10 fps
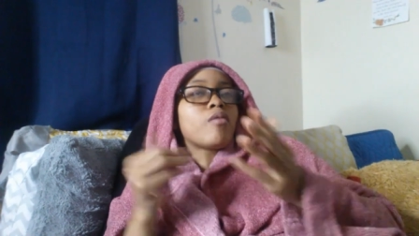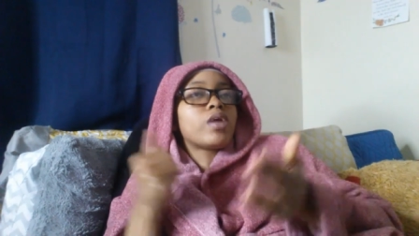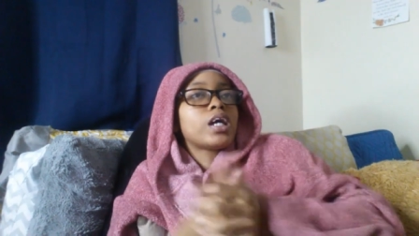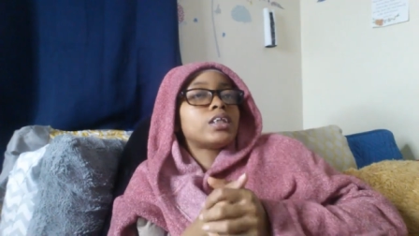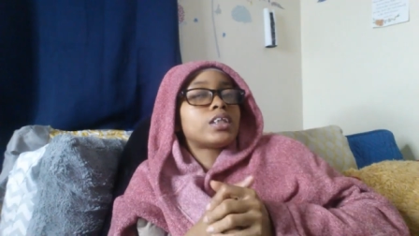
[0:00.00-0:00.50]

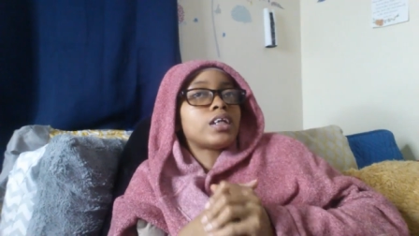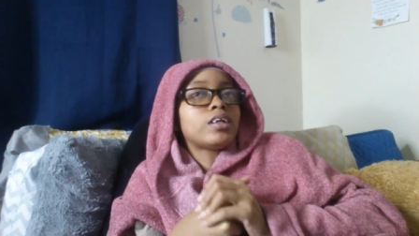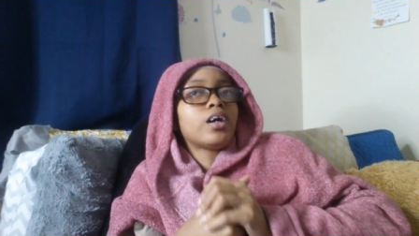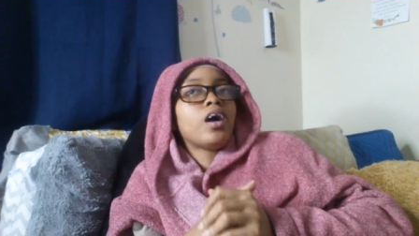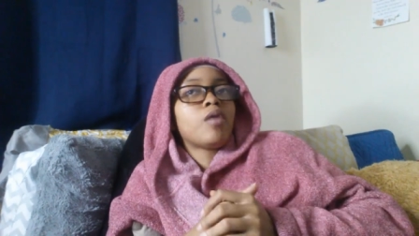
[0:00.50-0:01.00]
I'm
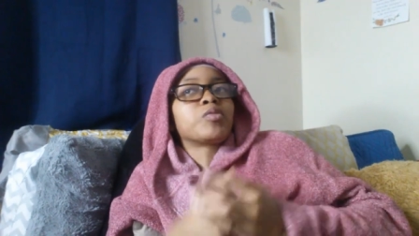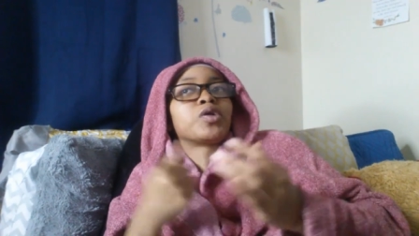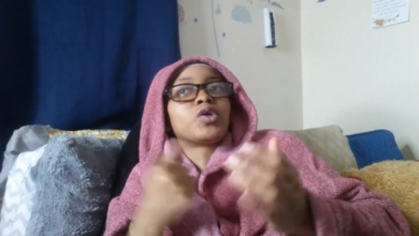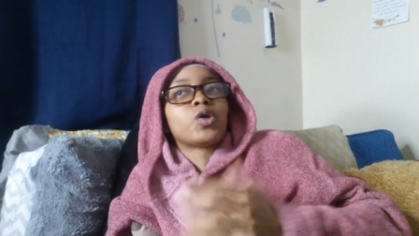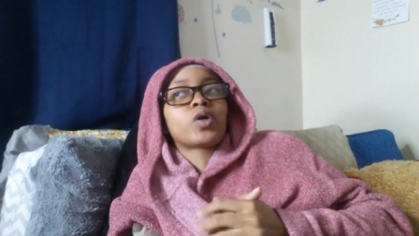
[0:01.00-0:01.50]
18. I'm
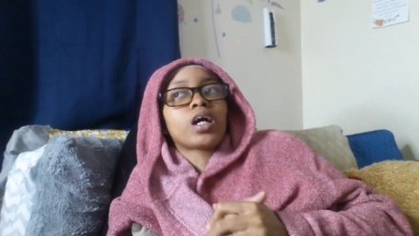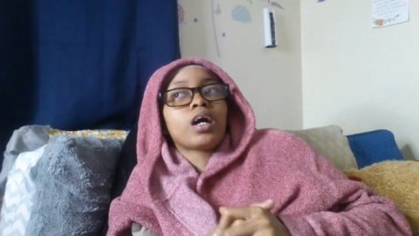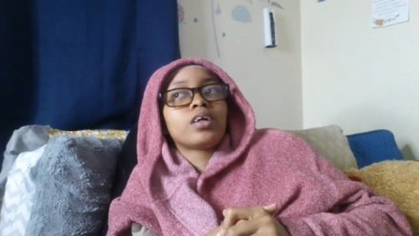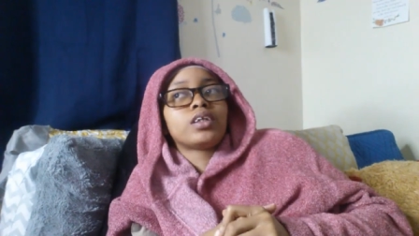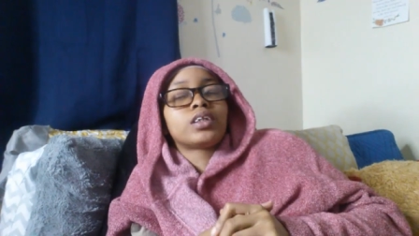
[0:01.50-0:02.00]
going to go to
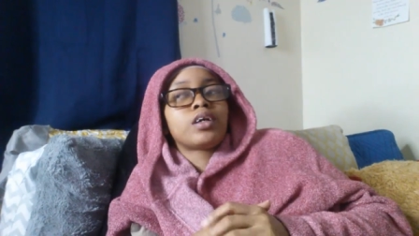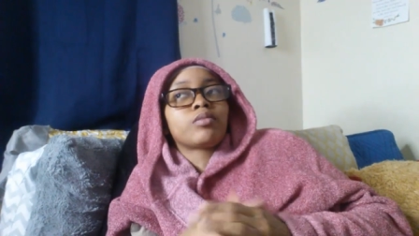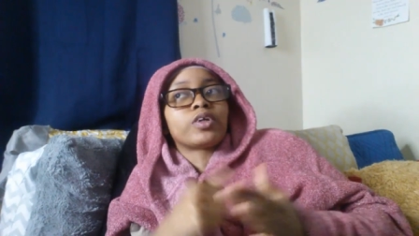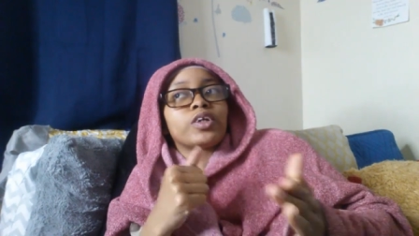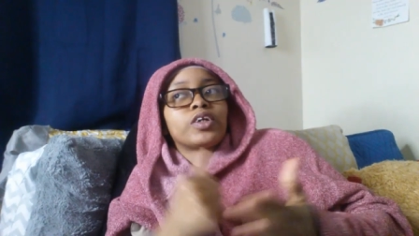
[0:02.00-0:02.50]
college.
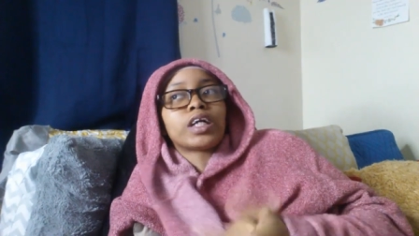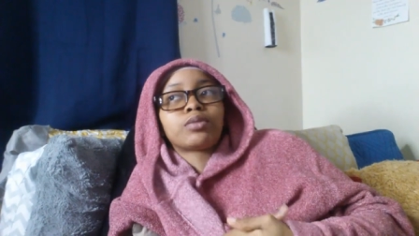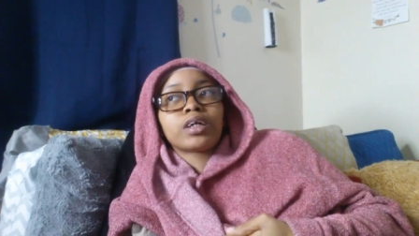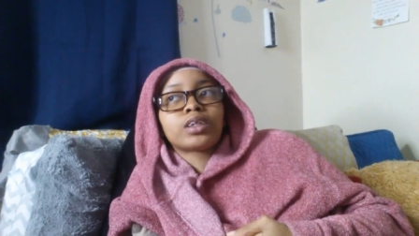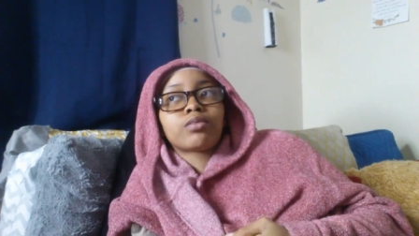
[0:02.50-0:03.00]
I'm going to
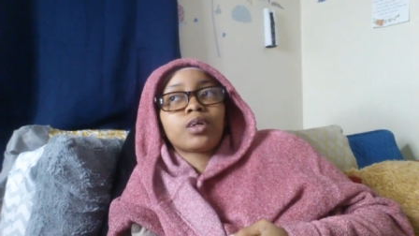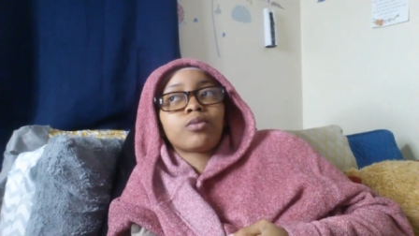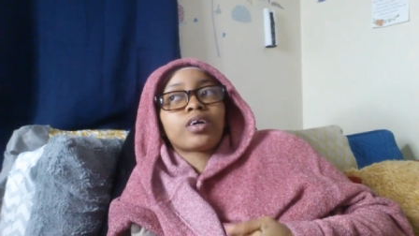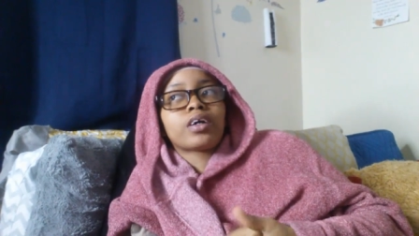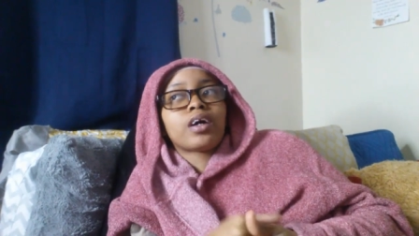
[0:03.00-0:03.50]
graduate at
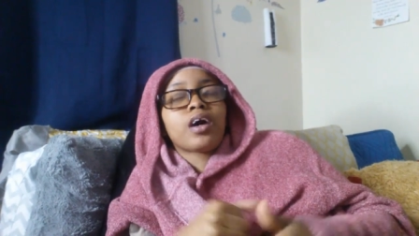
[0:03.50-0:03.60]
21.